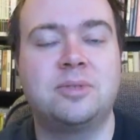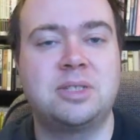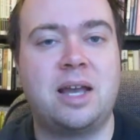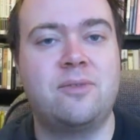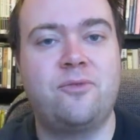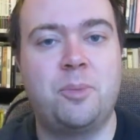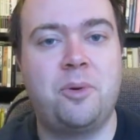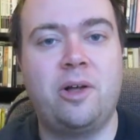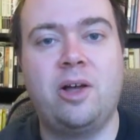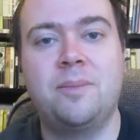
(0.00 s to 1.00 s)
signed
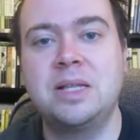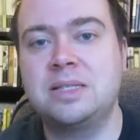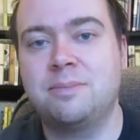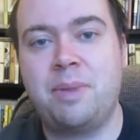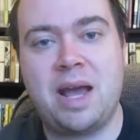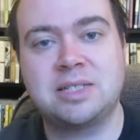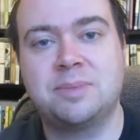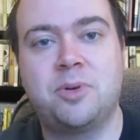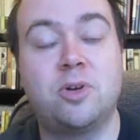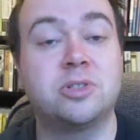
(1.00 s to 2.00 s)
football helmets and
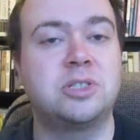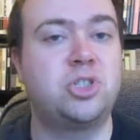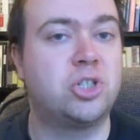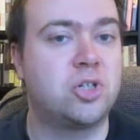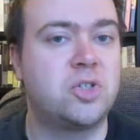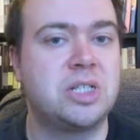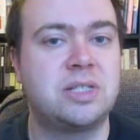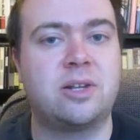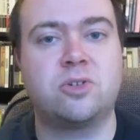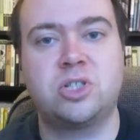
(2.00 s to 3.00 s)
basketballs and
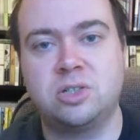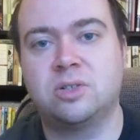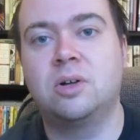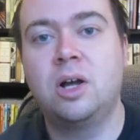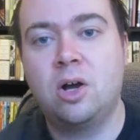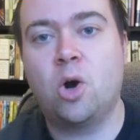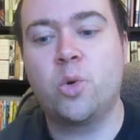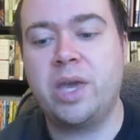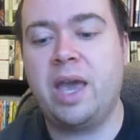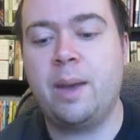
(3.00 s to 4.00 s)
jerseys that are still
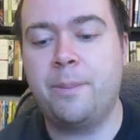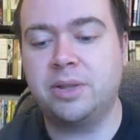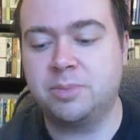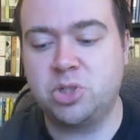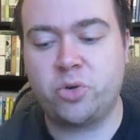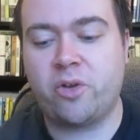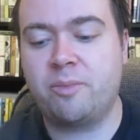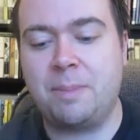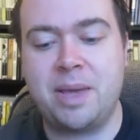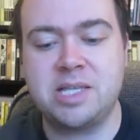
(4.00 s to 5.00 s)
okay, but the majority
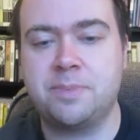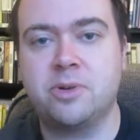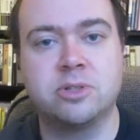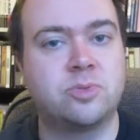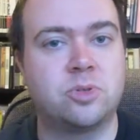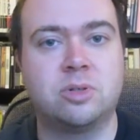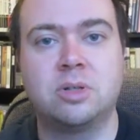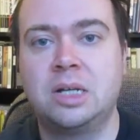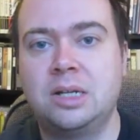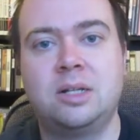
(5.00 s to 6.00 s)
of my baseballs were